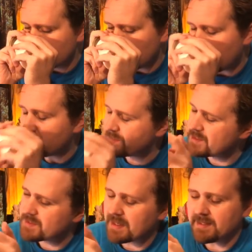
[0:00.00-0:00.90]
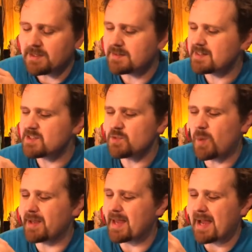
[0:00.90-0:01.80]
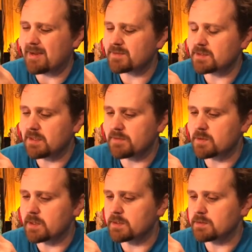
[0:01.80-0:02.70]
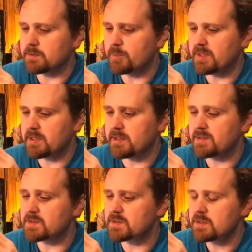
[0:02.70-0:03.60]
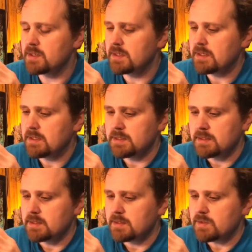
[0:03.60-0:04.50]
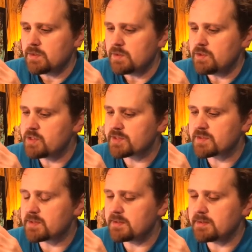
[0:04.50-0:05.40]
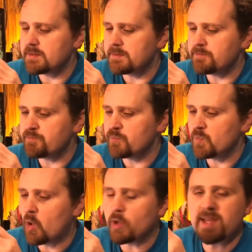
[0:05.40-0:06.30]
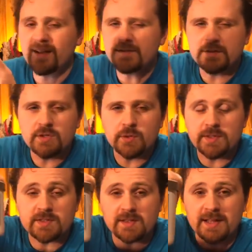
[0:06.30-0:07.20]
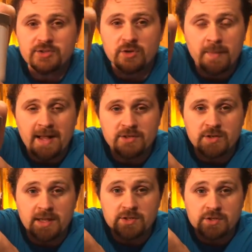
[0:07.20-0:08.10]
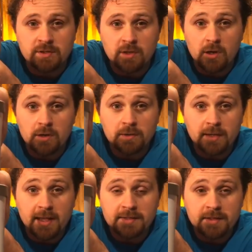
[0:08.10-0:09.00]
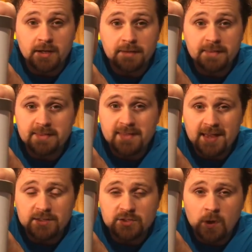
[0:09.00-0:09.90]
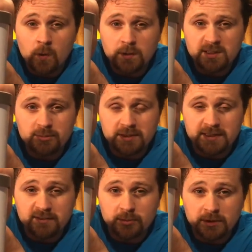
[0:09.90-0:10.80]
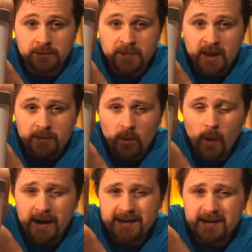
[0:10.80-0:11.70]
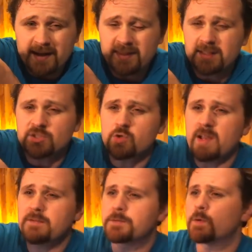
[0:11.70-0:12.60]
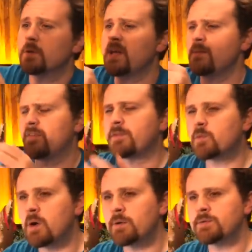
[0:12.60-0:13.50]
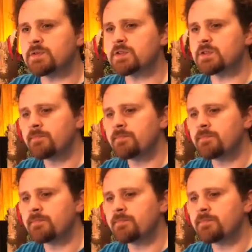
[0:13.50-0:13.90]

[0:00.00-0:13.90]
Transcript: Uh, just you, this is why you have to love Kringle because you just all you have to do is let your imagination go, and uh, that that is totally believable. But why it, I think it's great for Game of Thrones